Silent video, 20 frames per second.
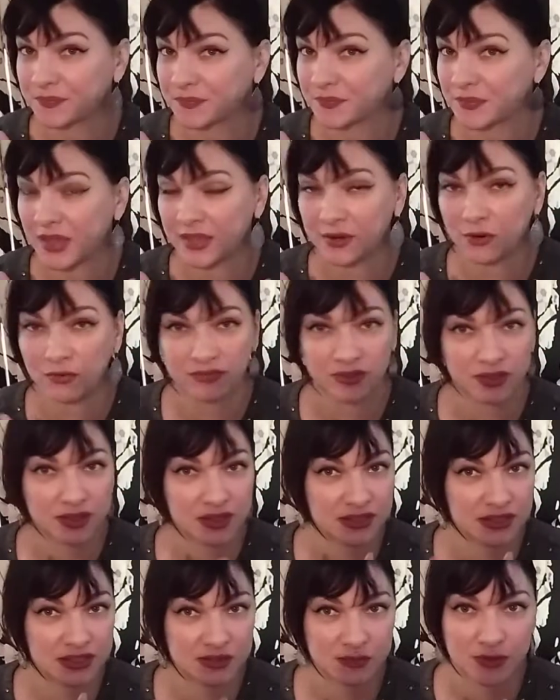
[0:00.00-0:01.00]
I don't feel
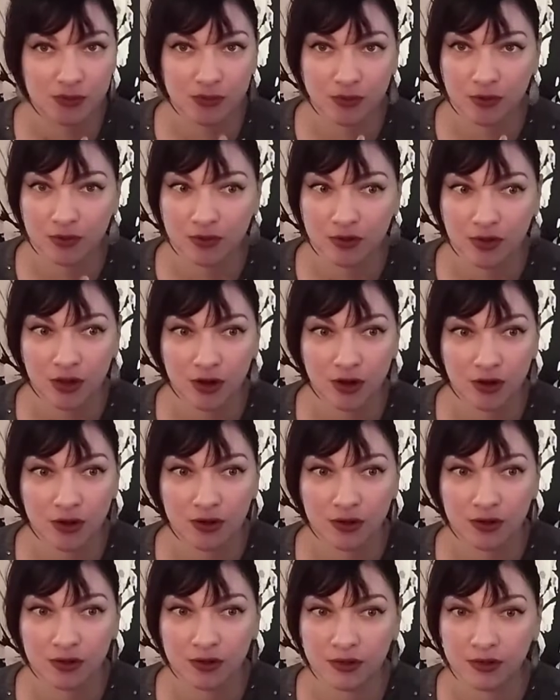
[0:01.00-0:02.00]
like these people
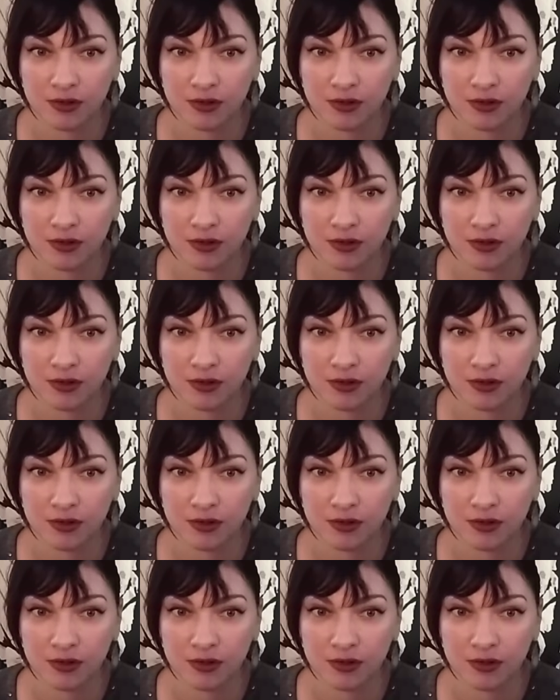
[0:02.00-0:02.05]
are